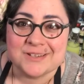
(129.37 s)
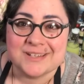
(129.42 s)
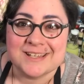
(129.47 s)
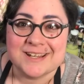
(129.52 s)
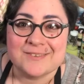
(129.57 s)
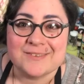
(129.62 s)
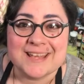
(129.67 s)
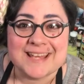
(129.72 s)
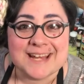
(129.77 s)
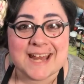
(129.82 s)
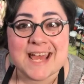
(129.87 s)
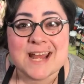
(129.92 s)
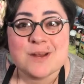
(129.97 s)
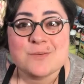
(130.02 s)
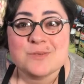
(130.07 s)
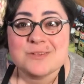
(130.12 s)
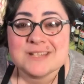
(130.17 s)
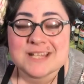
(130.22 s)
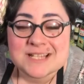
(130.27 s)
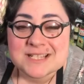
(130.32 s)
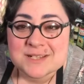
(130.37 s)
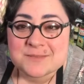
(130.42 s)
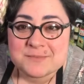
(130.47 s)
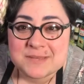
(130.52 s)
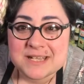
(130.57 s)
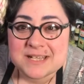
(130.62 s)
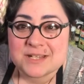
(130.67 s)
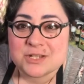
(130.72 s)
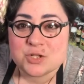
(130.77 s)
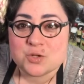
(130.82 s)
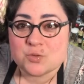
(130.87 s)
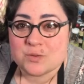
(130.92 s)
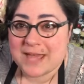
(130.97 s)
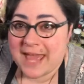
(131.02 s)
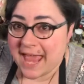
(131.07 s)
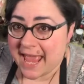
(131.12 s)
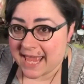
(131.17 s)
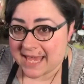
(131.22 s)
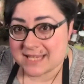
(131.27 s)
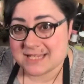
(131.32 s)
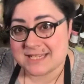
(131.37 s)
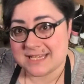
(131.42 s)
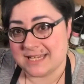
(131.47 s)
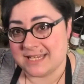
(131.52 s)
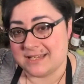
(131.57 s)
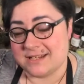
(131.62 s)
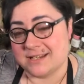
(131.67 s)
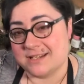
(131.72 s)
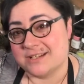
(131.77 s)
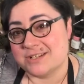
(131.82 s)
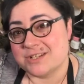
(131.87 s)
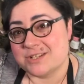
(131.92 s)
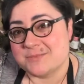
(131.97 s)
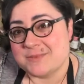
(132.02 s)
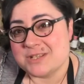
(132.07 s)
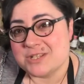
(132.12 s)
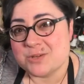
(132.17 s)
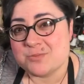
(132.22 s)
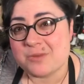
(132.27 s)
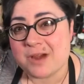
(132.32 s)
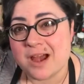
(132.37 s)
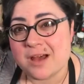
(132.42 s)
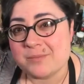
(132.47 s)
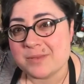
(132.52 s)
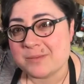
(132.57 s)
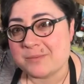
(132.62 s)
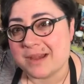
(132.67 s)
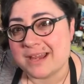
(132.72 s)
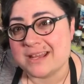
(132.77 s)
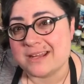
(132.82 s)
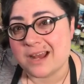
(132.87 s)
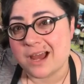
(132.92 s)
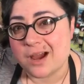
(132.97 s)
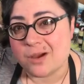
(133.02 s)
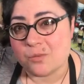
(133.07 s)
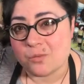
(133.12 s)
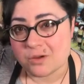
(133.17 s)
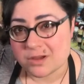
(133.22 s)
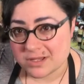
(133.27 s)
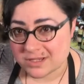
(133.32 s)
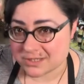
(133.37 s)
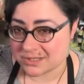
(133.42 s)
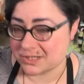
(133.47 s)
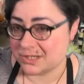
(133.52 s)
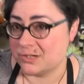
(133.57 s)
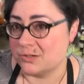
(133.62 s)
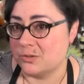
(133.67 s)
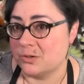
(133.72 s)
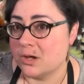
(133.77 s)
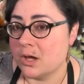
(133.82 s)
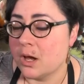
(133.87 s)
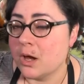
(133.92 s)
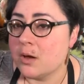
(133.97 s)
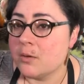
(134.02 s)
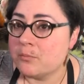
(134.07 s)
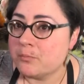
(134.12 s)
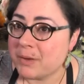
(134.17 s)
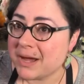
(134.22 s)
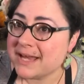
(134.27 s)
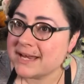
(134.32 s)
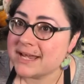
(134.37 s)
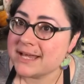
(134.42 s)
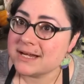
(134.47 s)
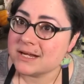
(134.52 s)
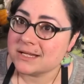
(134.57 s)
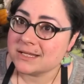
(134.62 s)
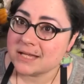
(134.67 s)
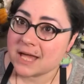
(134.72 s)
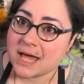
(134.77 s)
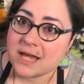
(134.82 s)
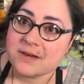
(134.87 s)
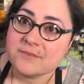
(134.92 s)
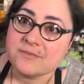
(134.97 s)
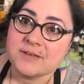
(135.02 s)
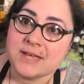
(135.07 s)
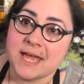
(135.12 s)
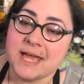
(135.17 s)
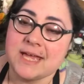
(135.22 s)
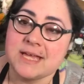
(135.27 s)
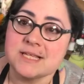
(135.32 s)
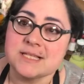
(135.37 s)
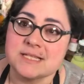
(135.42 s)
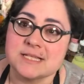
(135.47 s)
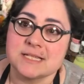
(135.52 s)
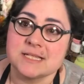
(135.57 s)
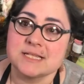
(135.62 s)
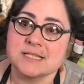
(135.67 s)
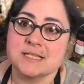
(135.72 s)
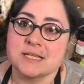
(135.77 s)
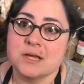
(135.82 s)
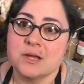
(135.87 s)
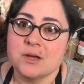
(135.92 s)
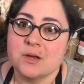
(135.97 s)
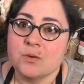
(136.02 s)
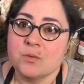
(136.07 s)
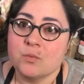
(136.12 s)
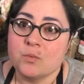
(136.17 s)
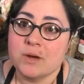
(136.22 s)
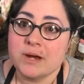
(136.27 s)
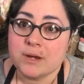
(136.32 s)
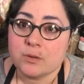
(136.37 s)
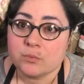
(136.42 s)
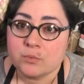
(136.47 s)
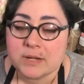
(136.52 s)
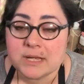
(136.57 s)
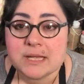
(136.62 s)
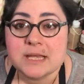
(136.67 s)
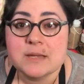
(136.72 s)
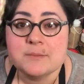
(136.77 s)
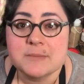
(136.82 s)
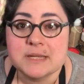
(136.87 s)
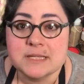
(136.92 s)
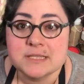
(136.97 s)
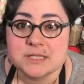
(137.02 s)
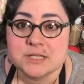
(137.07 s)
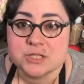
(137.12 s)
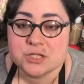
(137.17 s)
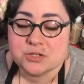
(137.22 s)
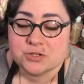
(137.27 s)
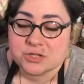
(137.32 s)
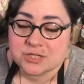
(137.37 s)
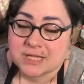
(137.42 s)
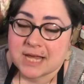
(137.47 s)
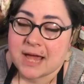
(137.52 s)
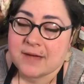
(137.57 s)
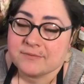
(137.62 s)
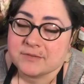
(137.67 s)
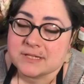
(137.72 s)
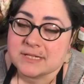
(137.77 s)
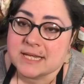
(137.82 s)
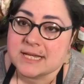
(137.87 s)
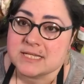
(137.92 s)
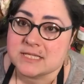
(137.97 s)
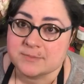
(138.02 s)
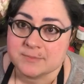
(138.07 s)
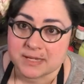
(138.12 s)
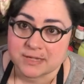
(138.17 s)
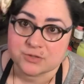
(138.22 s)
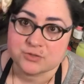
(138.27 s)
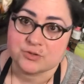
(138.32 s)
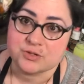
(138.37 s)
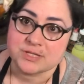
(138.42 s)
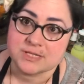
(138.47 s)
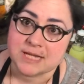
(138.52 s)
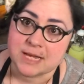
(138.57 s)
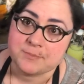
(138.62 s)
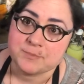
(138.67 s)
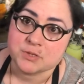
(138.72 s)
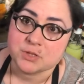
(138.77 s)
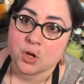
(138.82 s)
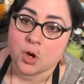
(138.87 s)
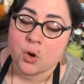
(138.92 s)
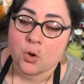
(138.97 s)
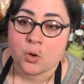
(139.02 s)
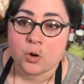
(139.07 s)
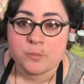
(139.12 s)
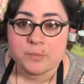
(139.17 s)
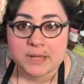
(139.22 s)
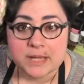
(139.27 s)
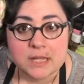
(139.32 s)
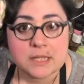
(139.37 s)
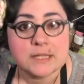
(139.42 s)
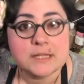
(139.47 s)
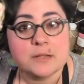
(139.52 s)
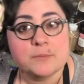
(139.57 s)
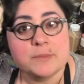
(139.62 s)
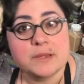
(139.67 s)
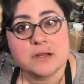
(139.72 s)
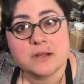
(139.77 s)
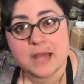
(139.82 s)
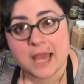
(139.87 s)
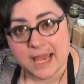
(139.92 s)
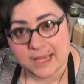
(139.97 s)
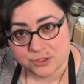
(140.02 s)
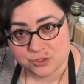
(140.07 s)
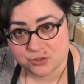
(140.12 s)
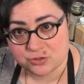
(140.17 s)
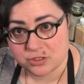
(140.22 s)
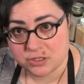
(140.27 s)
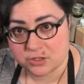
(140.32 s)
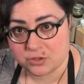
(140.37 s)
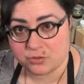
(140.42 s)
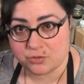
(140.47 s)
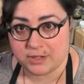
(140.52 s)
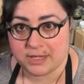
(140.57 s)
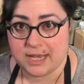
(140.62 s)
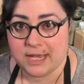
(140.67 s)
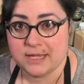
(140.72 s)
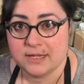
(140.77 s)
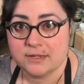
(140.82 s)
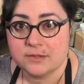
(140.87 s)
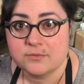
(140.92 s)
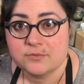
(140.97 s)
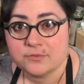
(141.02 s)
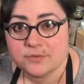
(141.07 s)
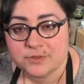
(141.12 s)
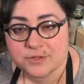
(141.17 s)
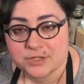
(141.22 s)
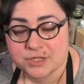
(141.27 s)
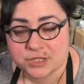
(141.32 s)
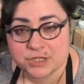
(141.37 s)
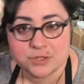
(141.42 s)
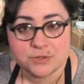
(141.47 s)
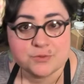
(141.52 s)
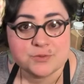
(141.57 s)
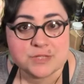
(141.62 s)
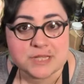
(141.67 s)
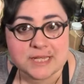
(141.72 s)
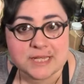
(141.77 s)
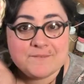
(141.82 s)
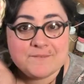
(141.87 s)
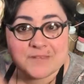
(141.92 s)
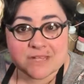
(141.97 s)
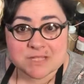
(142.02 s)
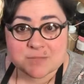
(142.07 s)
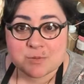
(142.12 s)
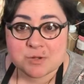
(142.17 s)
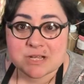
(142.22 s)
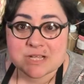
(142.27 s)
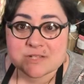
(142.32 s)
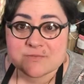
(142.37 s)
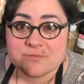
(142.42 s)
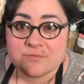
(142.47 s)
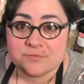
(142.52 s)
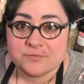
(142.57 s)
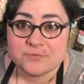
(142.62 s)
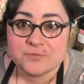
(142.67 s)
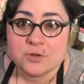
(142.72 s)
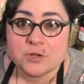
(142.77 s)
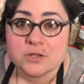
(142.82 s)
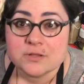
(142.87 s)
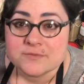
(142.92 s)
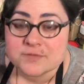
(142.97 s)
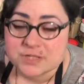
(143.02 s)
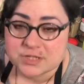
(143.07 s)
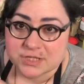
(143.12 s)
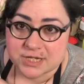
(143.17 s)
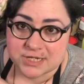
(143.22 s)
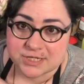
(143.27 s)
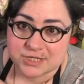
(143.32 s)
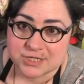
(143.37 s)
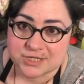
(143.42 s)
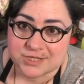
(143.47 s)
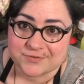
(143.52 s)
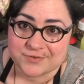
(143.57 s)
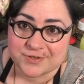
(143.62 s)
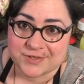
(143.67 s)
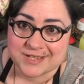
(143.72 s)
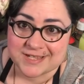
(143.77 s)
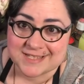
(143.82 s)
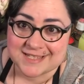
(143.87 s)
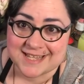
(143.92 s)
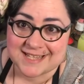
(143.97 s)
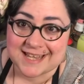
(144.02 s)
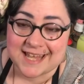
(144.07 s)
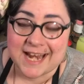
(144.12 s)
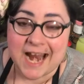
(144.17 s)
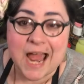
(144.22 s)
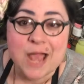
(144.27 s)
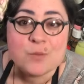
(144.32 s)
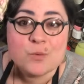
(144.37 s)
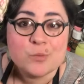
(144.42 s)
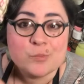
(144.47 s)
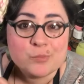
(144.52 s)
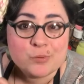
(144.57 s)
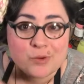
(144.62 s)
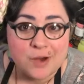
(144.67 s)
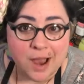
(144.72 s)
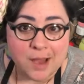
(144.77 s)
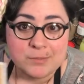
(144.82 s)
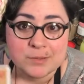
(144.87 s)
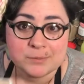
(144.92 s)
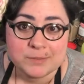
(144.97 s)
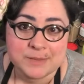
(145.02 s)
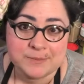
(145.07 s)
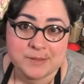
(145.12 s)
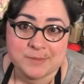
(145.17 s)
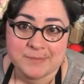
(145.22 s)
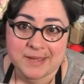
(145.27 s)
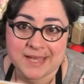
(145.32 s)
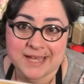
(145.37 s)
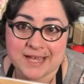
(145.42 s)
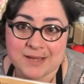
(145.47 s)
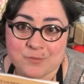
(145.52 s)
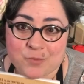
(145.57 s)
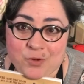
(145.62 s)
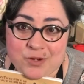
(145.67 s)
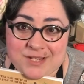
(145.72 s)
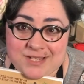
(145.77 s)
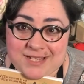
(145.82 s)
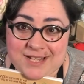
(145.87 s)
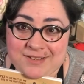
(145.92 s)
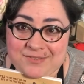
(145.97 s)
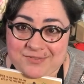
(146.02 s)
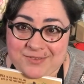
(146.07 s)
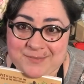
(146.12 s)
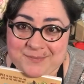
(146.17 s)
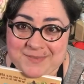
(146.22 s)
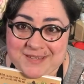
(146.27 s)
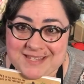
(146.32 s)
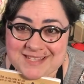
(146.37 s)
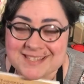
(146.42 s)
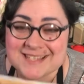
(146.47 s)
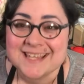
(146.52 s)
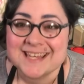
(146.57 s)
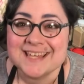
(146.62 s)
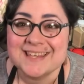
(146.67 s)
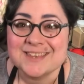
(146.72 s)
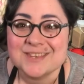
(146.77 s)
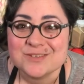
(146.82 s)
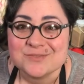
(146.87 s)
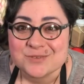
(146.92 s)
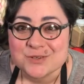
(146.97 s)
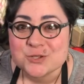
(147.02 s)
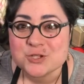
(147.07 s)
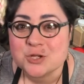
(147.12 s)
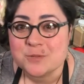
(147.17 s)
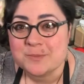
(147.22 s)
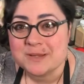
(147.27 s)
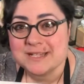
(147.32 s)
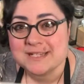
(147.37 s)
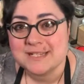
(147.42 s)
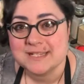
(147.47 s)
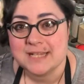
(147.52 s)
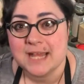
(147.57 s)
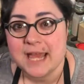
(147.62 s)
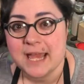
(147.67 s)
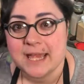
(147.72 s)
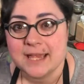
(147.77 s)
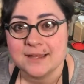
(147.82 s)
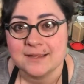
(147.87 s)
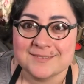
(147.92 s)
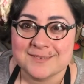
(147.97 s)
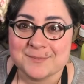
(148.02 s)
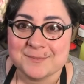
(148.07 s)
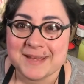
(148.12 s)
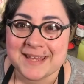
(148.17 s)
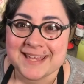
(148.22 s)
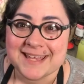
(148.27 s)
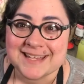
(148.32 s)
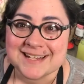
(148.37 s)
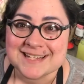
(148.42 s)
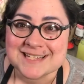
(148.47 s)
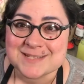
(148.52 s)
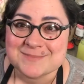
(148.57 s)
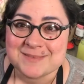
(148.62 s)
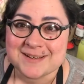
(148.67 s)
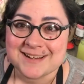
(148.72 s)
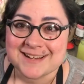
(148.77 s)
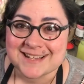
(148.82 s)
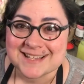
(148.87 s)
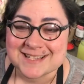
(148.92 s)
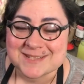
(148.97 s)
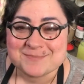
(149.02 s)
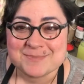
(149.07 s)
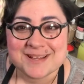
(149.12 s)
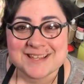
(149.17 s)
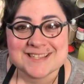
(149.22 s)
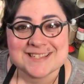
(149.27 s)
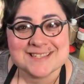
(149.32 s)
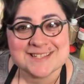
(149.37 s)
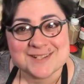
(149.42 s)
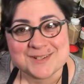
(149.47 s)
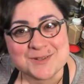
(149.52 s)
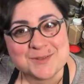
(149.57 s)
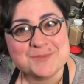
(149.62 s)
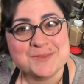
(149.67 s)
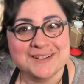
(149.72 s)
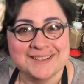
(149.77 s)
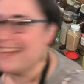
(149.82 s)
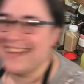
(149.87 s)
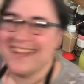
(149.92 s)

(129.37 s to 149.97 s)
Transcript: You know, inedible doesn't mean you can't eat it, it just means you probably might not want to. But in a lot of cases, what it really means is you just have to take some extra steps or be a little bit extra creative to use This book is full of suggestions for things like that. I will probably be making more stuff from this in the future, but today we're making asparagus butt soup.